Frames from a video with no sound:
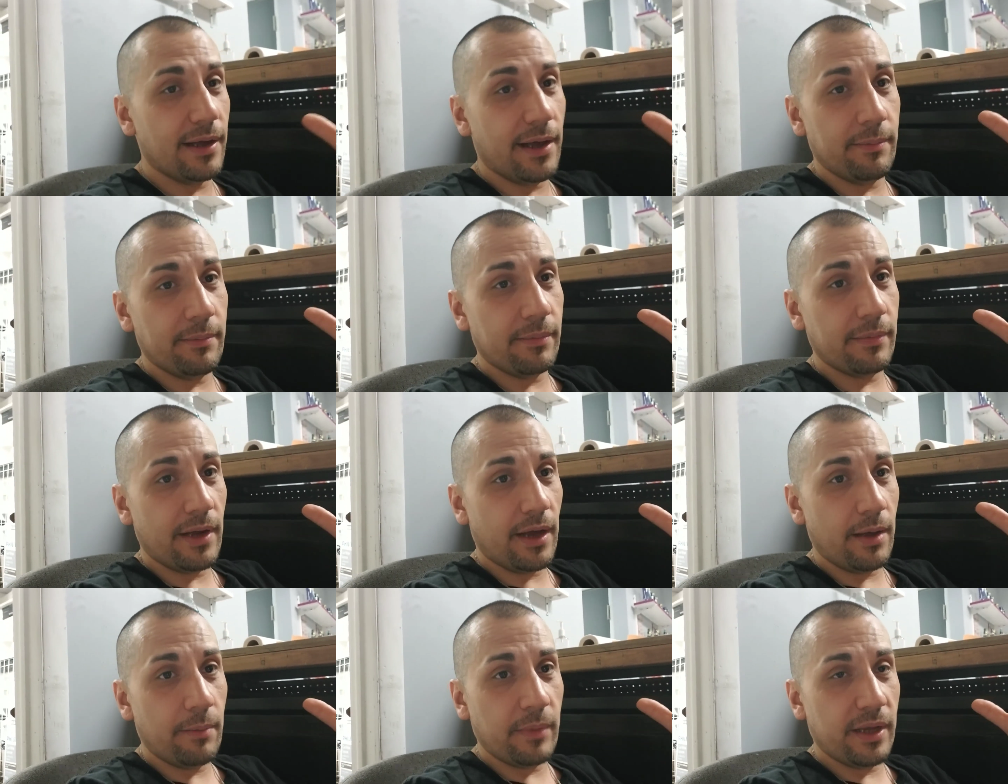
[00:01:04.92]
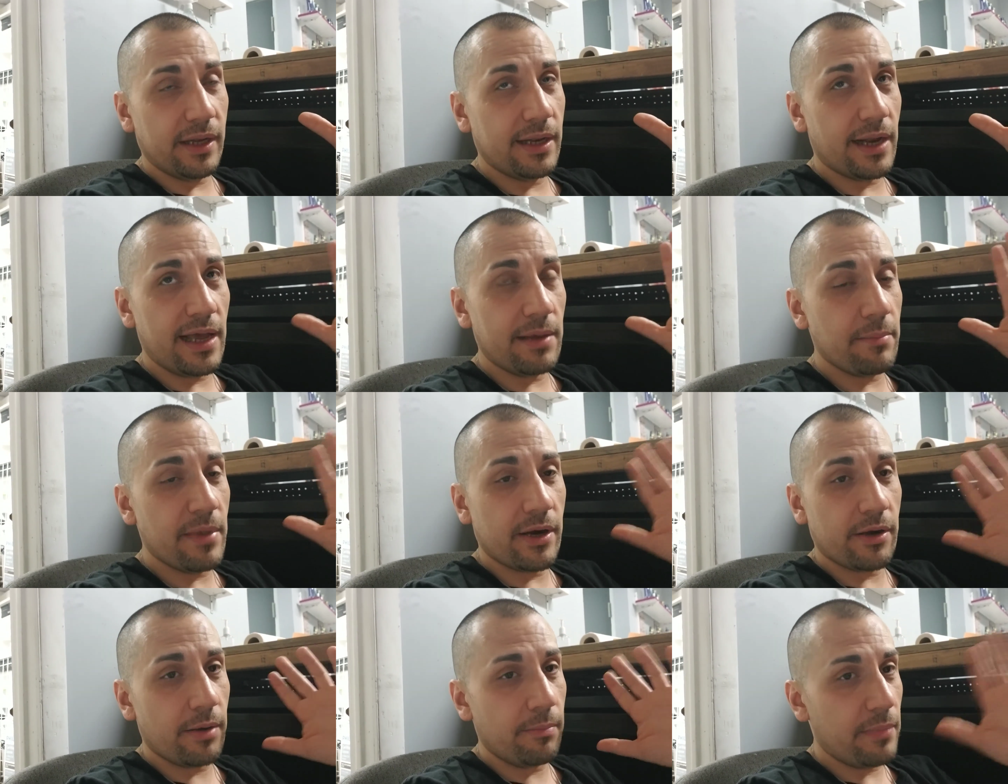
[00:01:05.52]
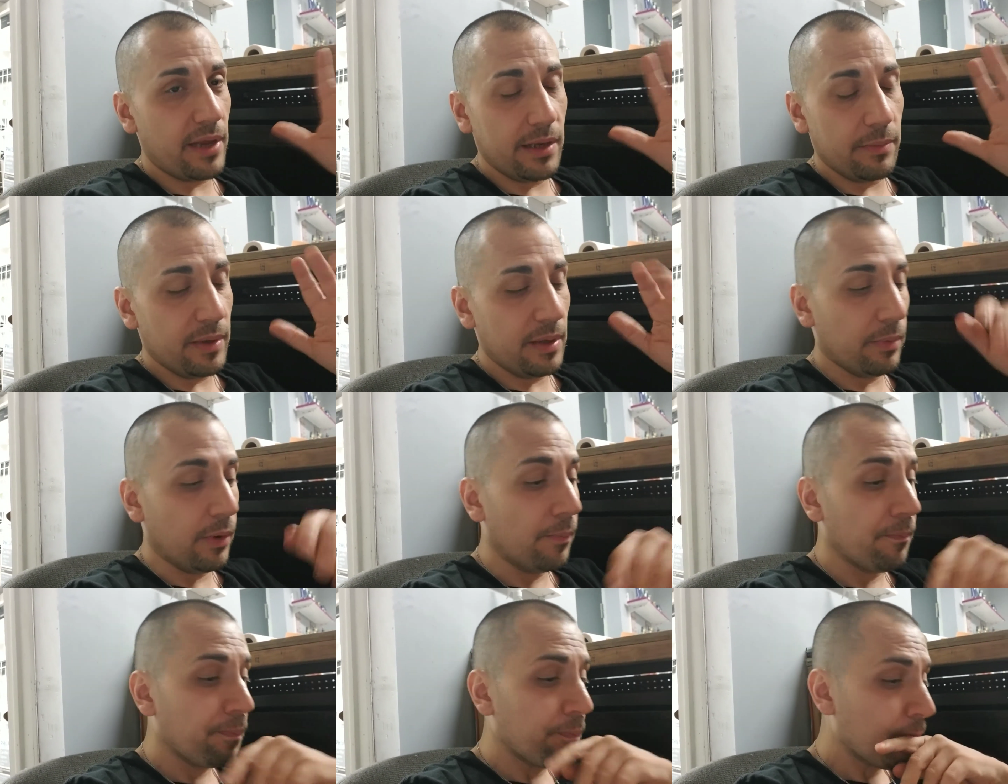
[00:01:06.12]
I'm, I'm a nightmare to many
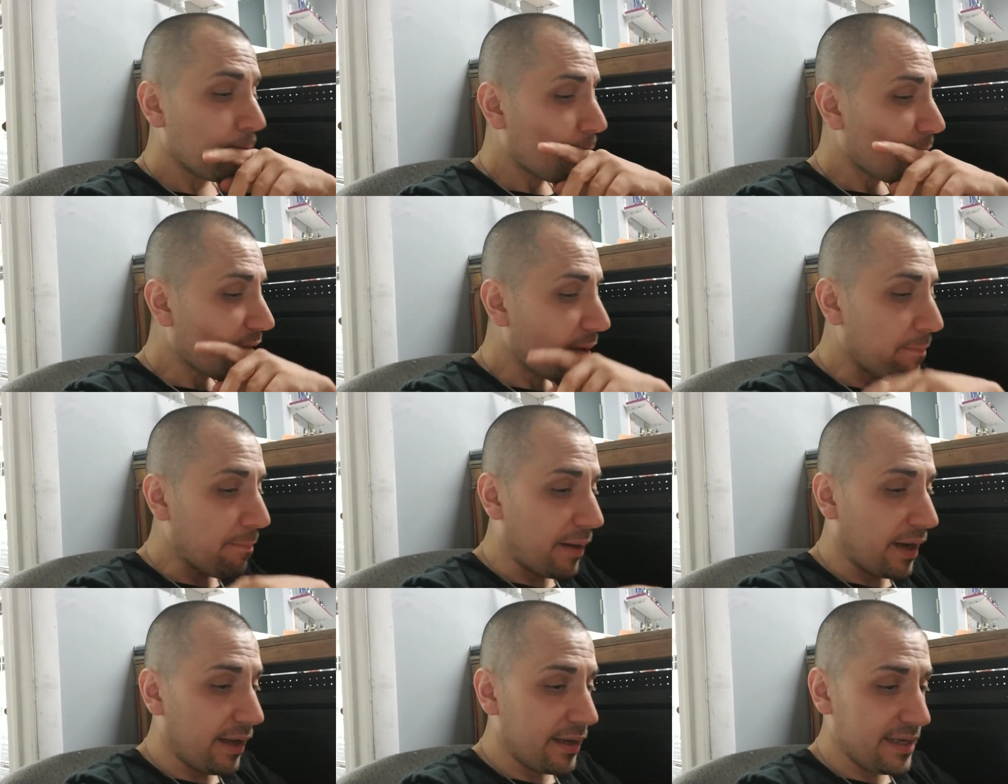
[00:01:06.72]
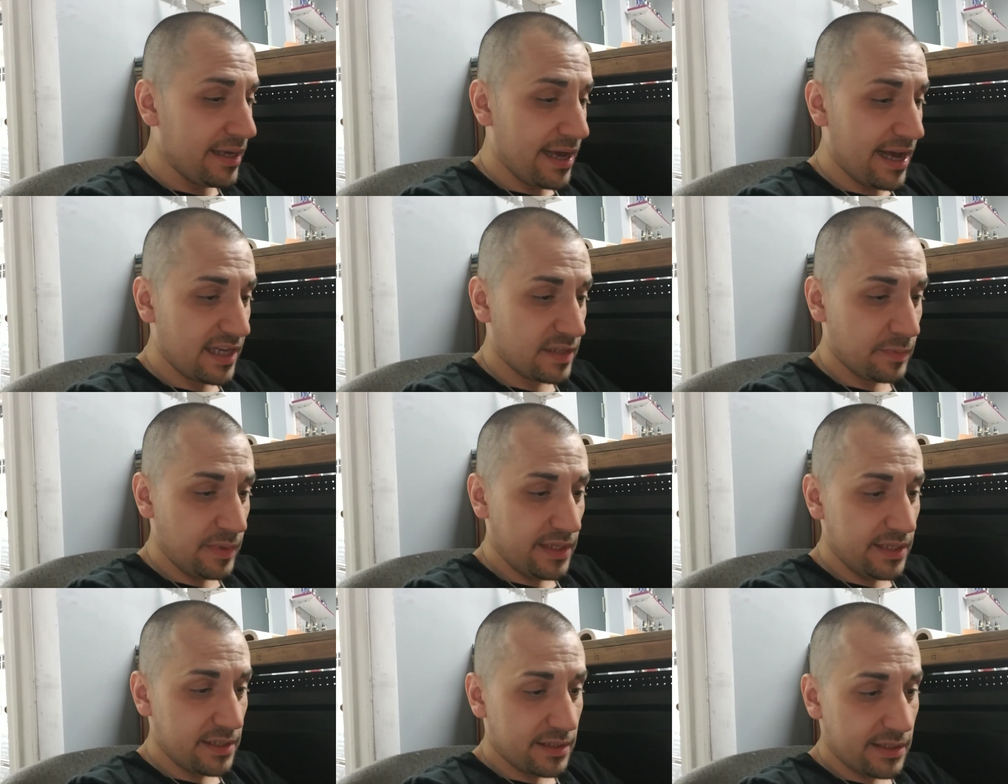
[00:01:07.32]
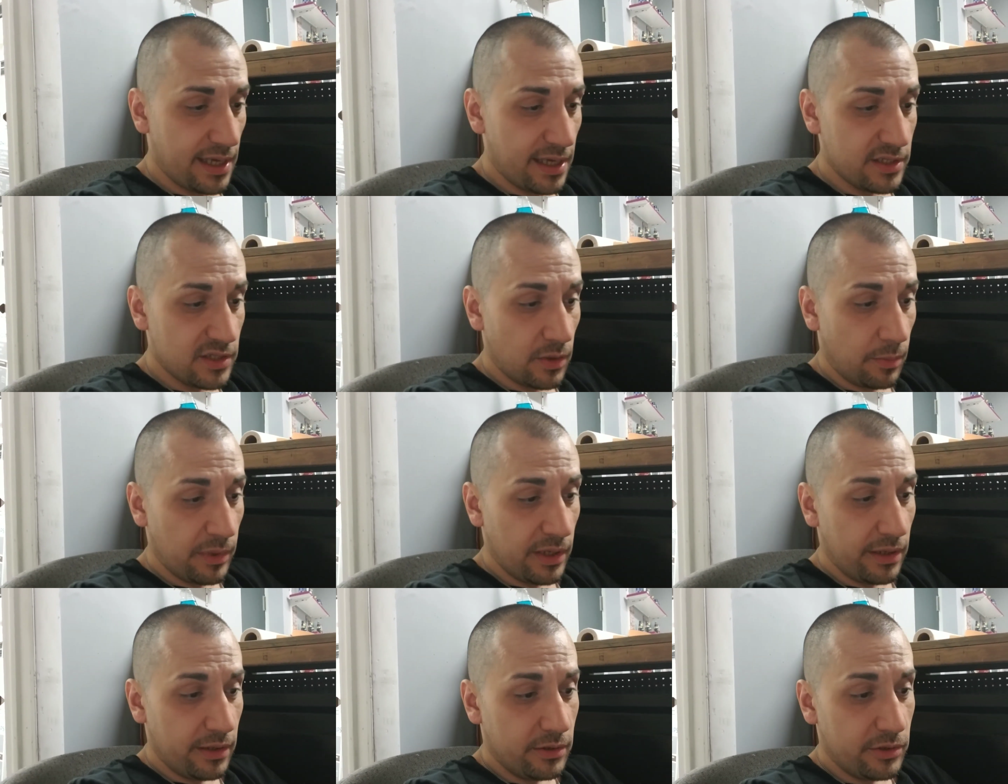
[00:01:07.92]
people. But he asked me these 10, so
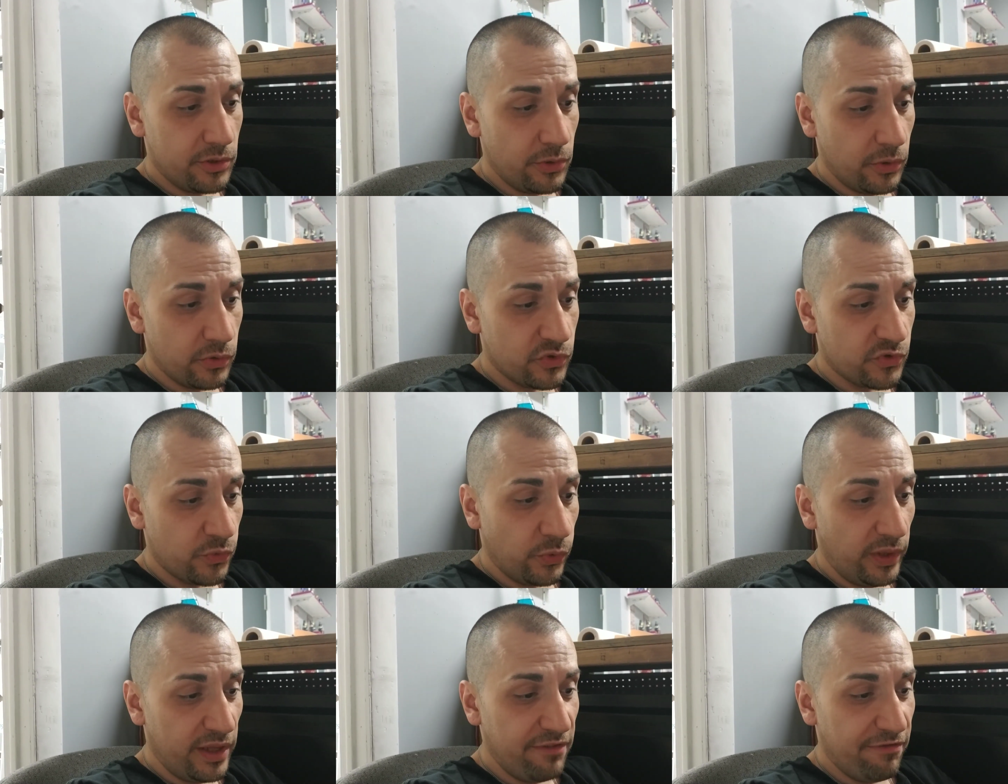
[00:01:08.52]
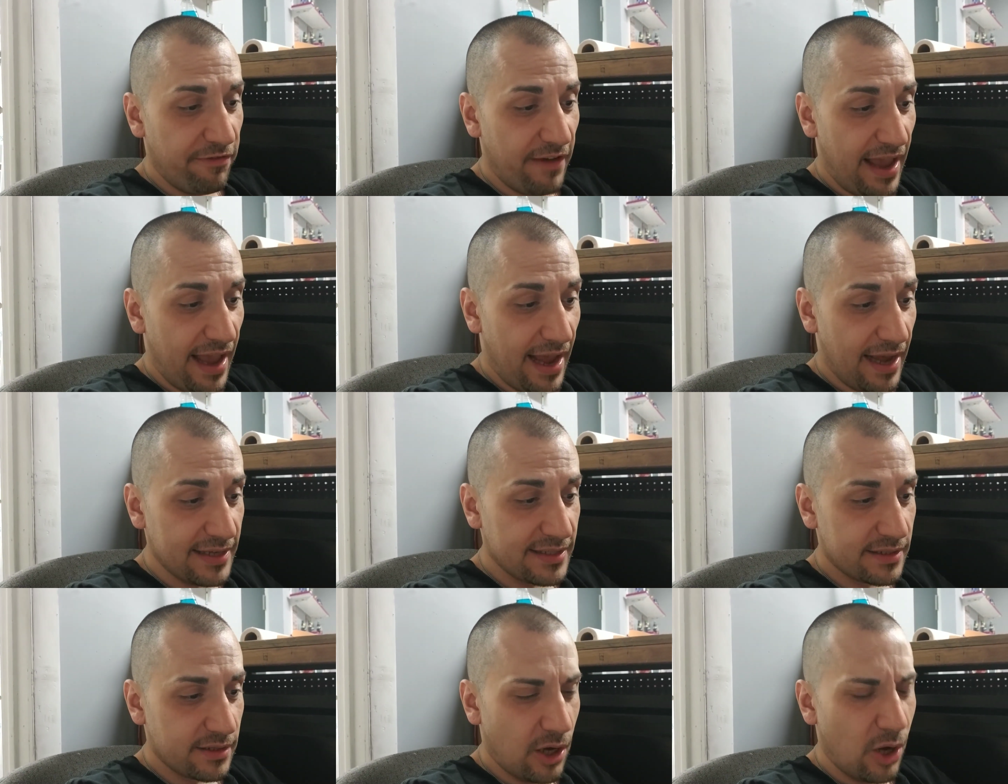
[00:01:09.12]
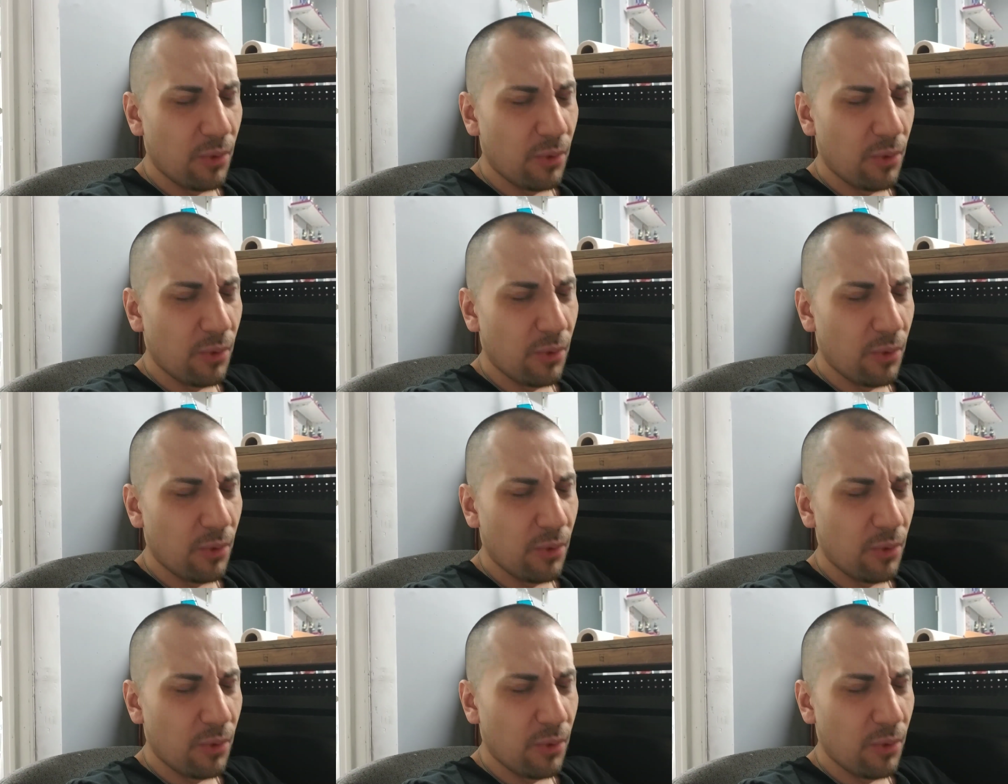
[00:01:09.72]
I'm gonna do this really fast.